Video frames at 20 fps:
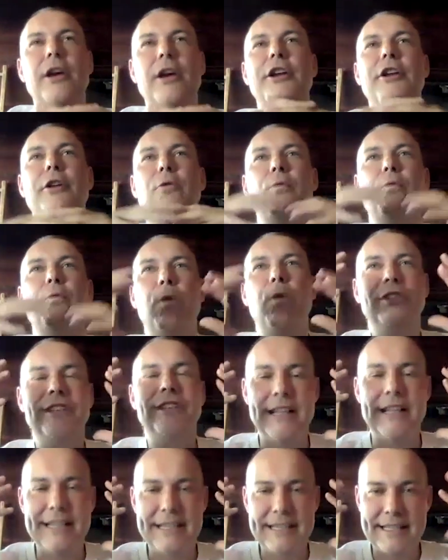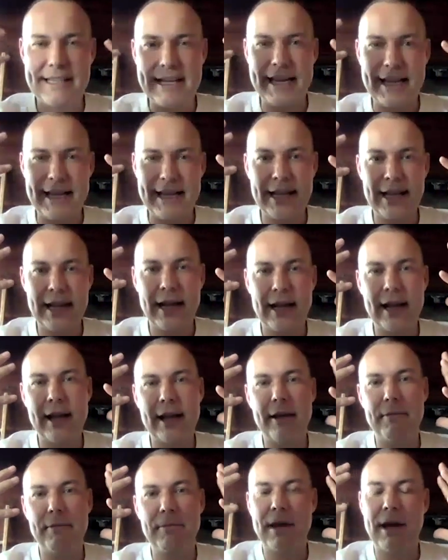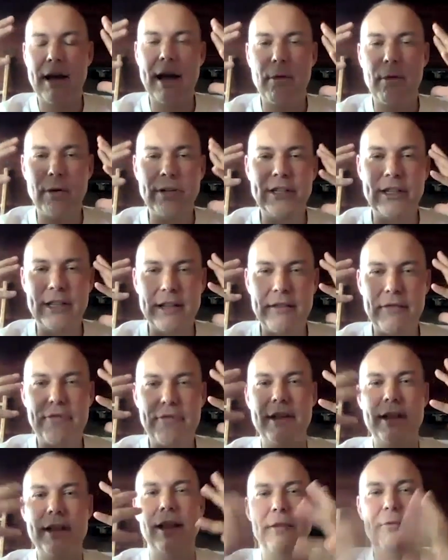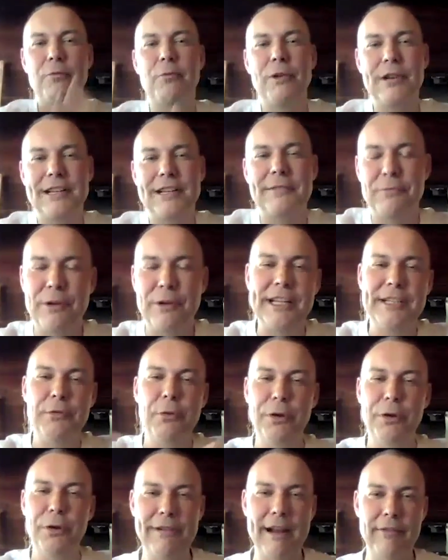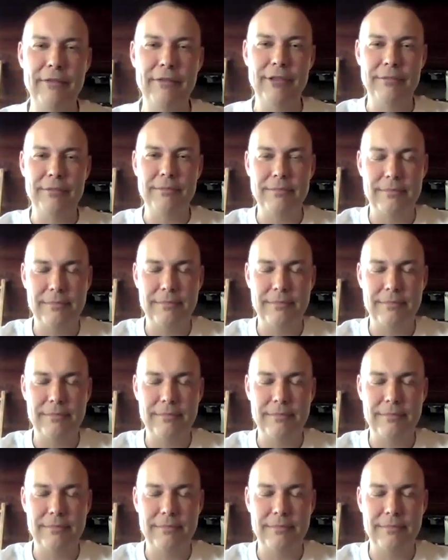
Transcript: What do they see? What do they feel? What is all around them?